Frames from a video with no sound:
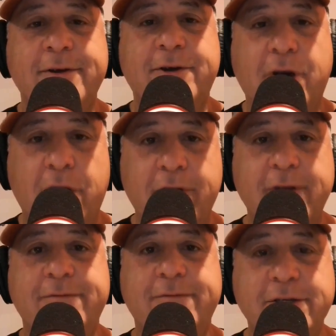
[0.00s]

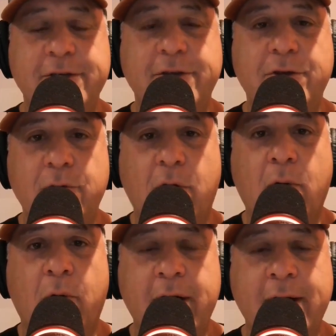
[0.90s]
current fishing, you
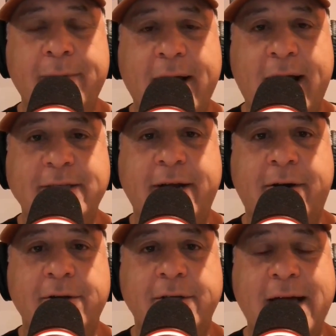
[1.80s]
are one of them guys that
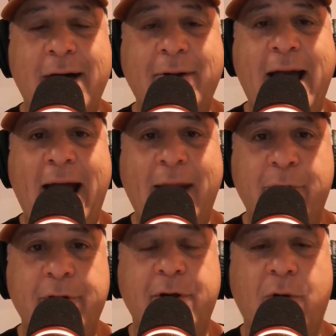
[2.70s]
is out
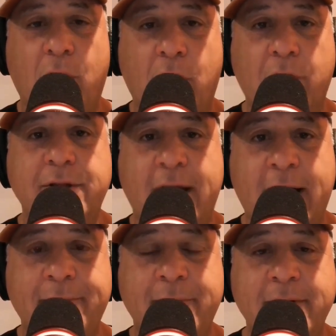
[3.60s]
hammering it all the
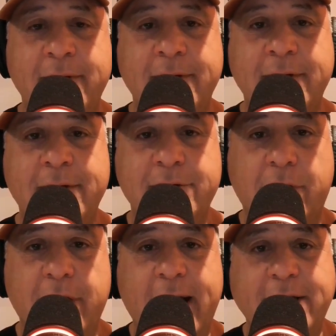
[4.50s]
time.
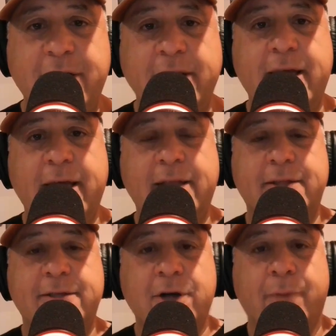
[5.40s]
So go ahead, Jen,
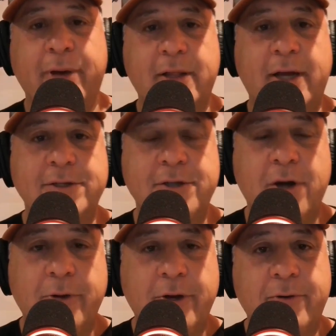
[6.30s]
jump in. Let us
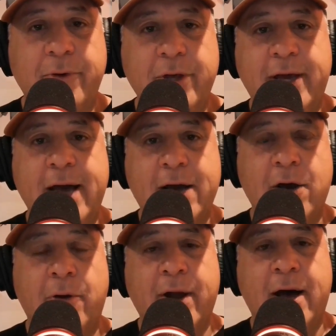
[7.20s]
know what you got going